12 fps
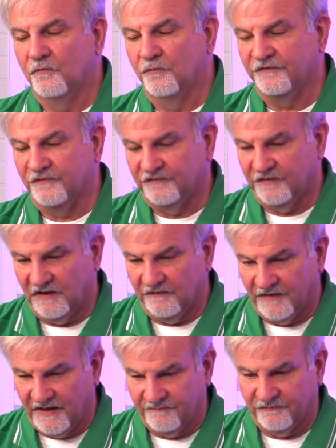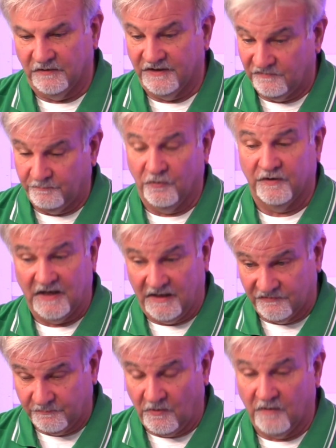with the city of Hapeville, East Point,
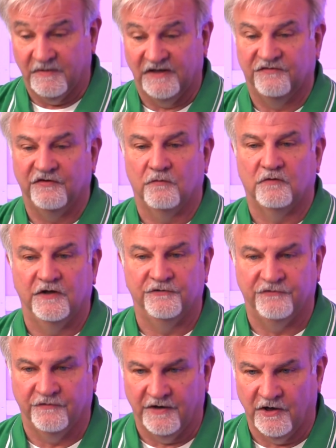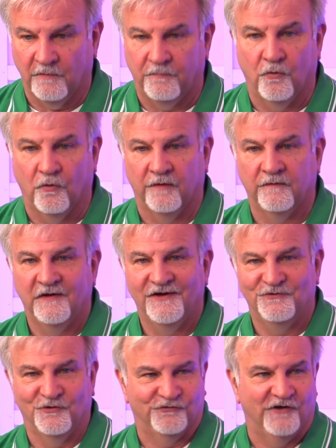College Park being so close to the airport,
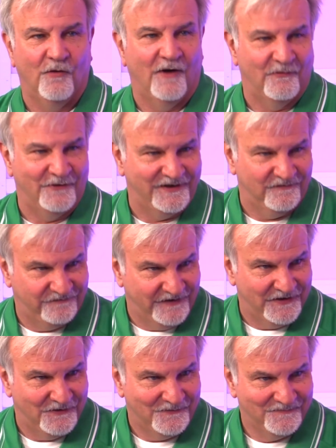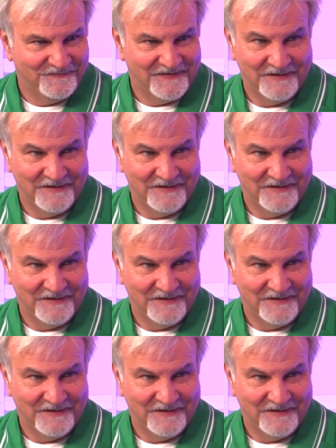there's no way we could fail.